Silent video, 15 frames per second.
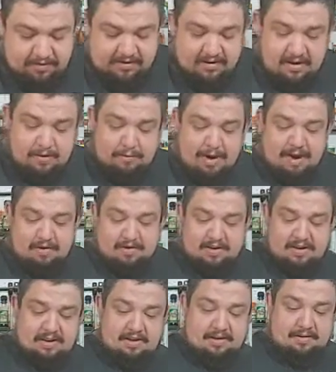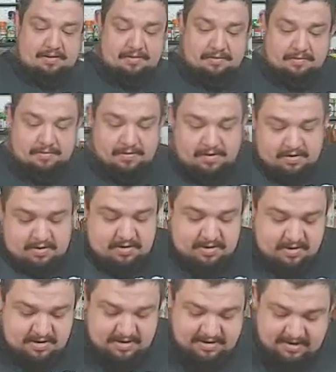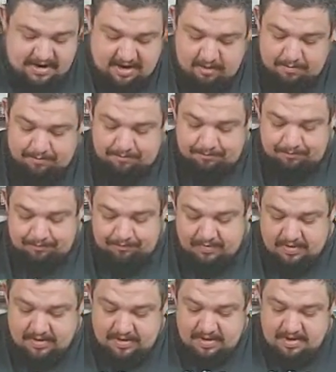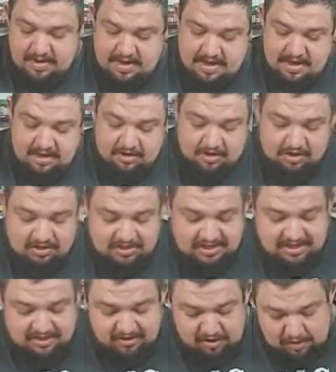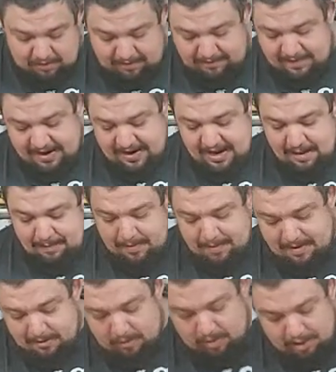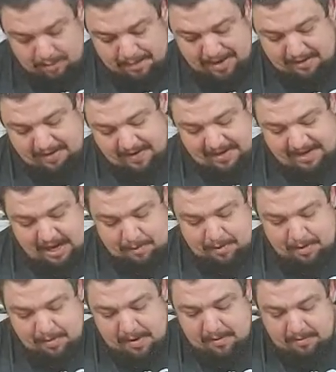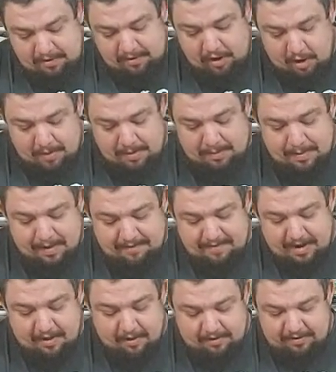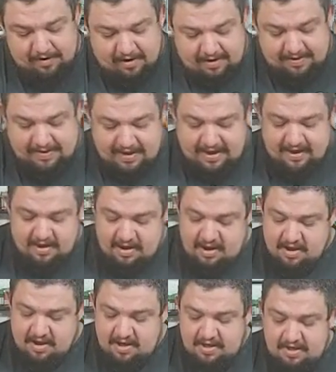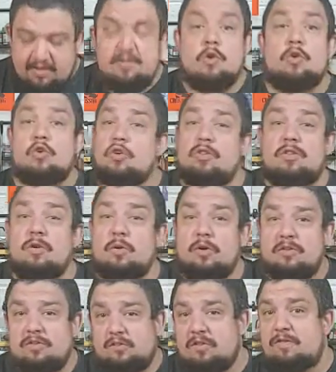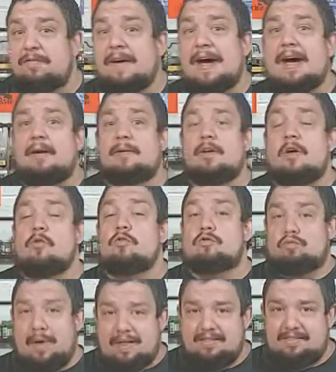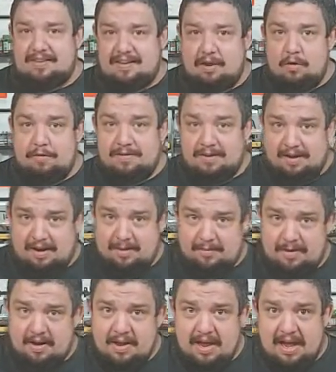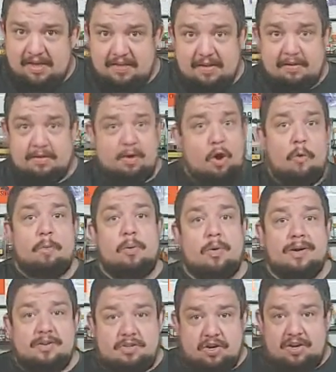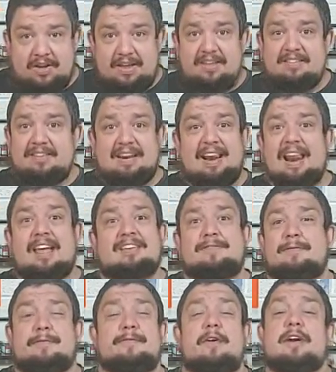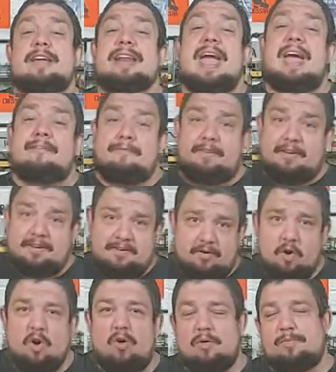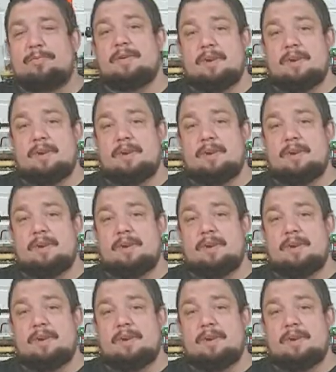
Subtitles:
side round here. Now, as you can see, it's got a big fat cappy bit. Well, not a big fat cappy bit, but it's got a big bit of fat on the side there. That's no good to us, because fat goes rancid over time. And the whole point of jerky is that it lasts for fucking ever, or,